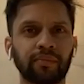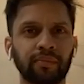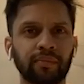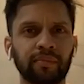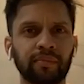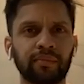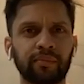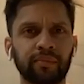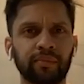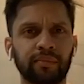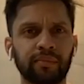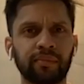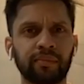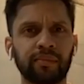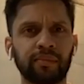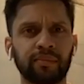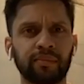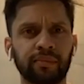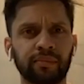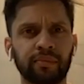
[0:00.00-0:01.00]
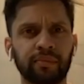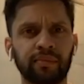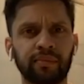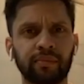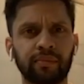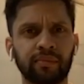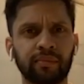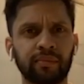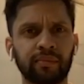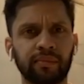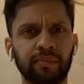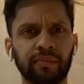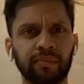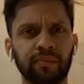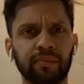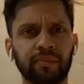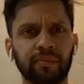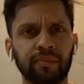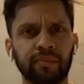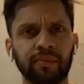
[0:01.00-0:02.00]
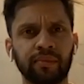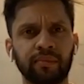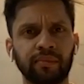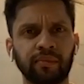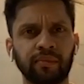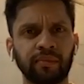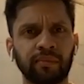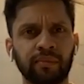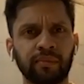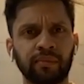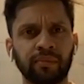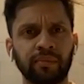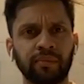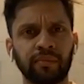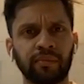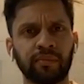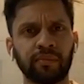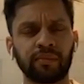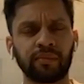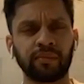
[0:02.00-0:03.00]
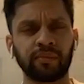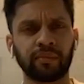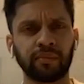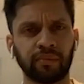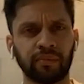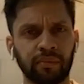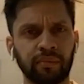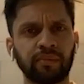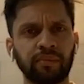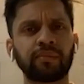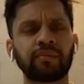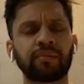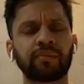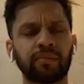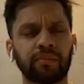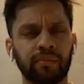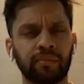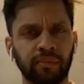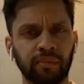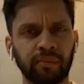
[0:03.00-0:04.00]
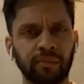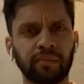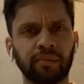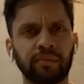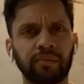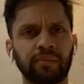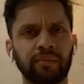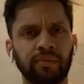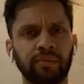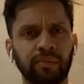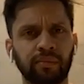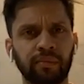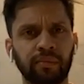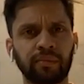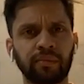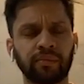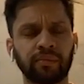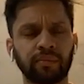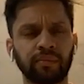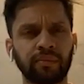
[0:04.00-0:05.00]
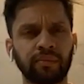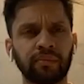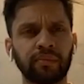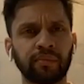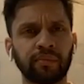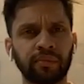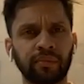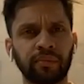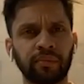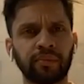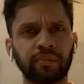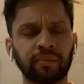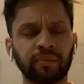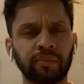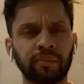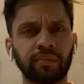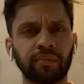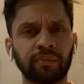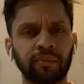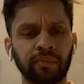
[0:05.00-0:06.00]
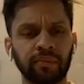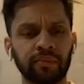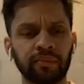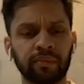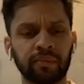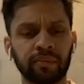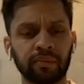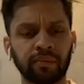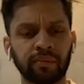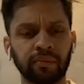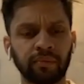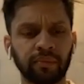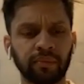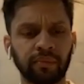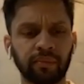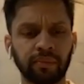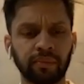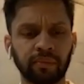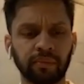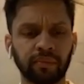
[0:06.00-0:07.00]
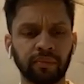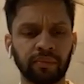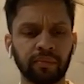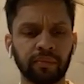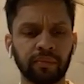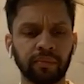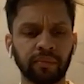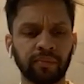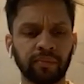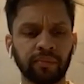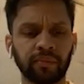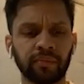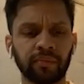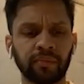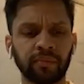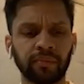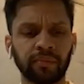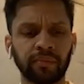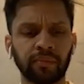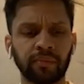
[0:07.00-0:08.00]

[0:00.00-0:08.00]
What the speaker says: (silent)